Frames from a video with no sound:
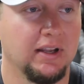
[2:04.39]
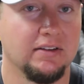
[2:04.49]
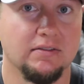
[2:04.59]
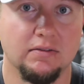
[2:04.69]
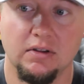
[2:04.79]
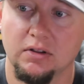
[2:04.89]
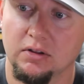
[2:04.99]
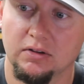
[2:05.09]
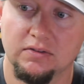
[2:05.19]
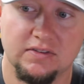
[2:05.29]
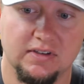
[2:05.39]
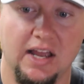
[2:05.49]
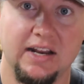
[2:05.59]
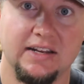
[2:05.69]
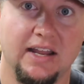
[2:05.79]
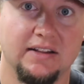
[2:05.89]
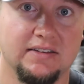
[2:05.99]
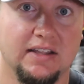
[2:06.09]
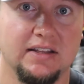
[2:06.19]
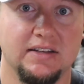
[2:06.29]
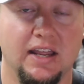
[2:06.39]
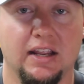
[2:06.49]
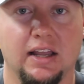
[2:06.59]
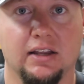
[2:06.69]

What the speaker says: I can slide it down inside the tank.